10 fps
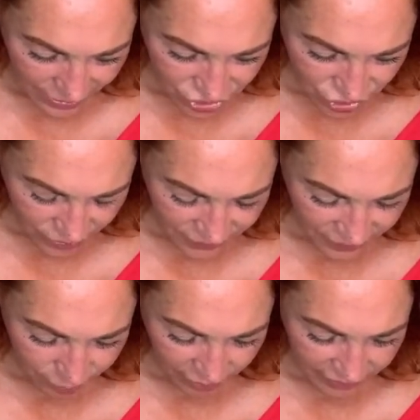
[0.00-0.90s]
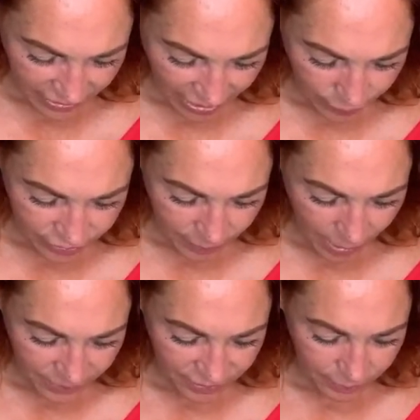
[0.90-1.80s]
Joss is wearing Acro
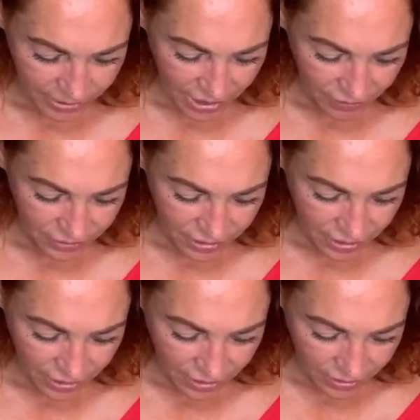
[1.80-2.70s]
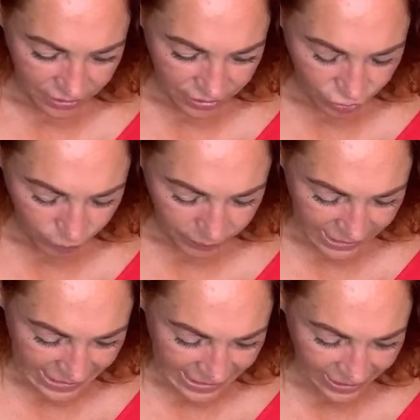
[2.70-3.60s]
Dark's Peonia
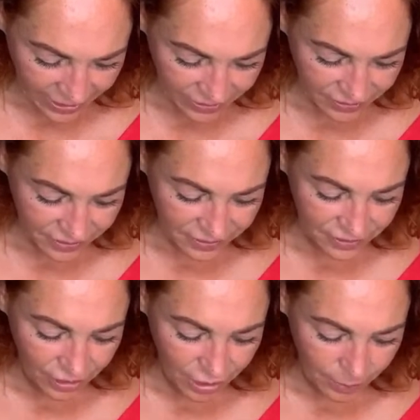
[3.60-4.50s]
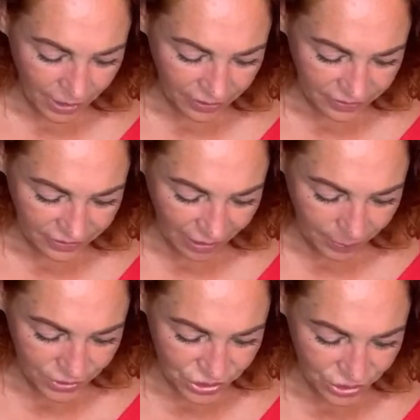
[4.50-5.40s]
Nobile and Starbucks
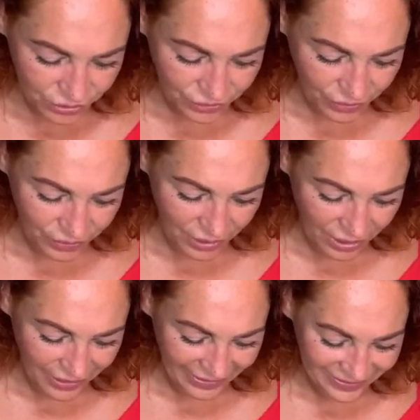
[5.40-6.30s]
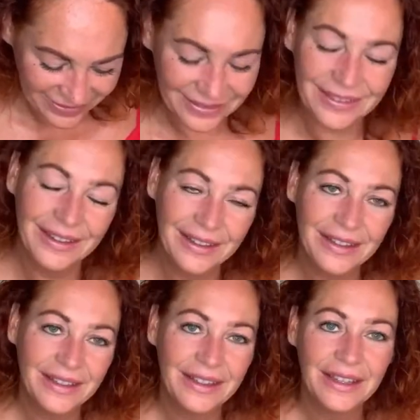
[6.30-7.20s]
Double Shot on Ice.
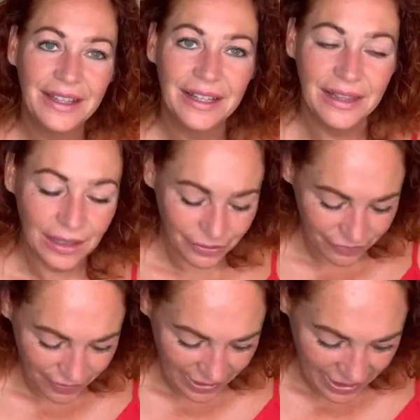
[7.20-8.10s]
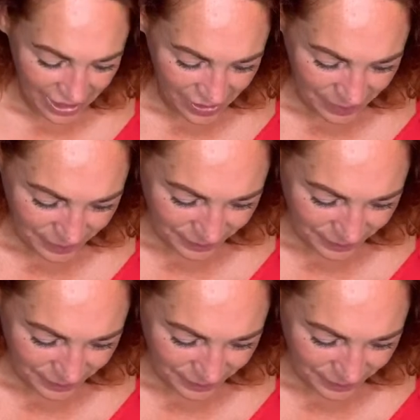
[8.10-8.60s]
Lovely.